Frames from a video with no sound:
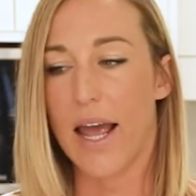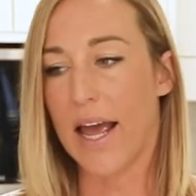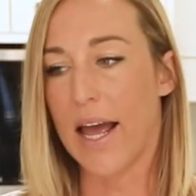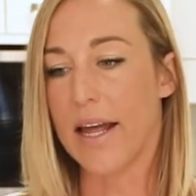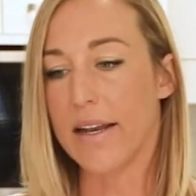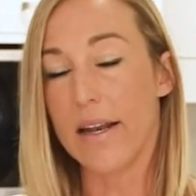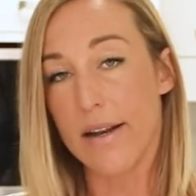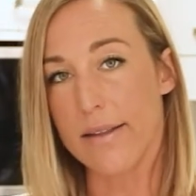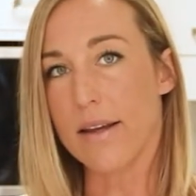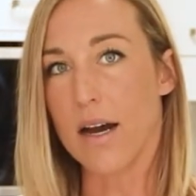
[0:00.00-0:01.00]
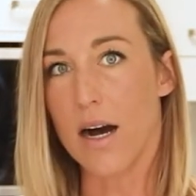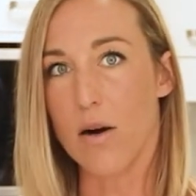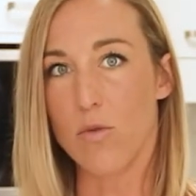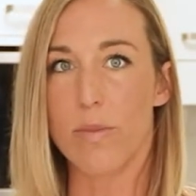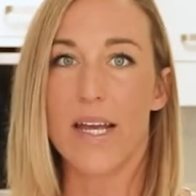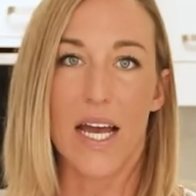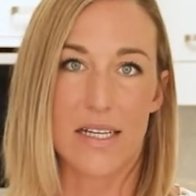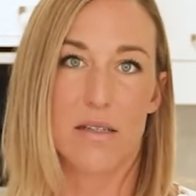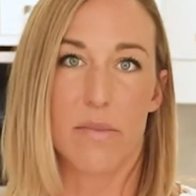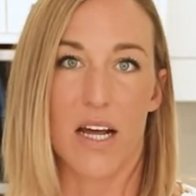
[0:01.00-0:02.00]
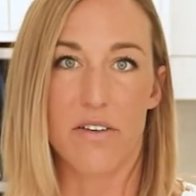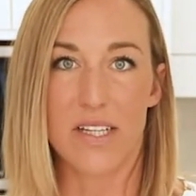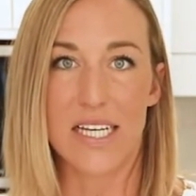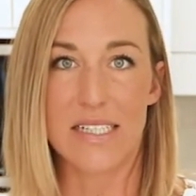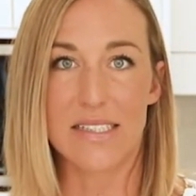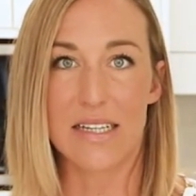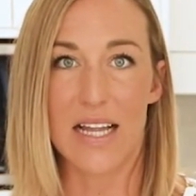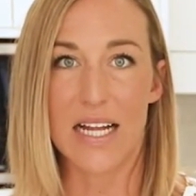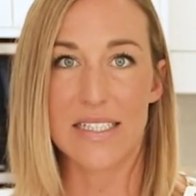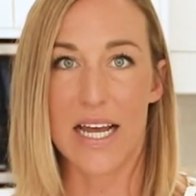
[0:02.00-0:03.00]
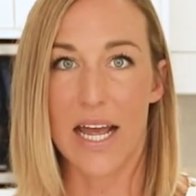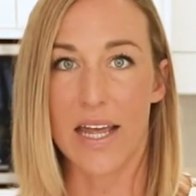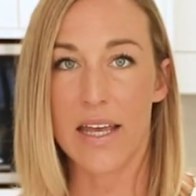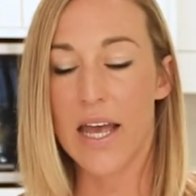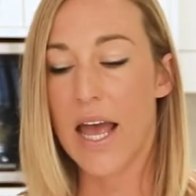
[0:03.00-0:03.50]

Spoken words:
and another car will be X amount of litres in that tank.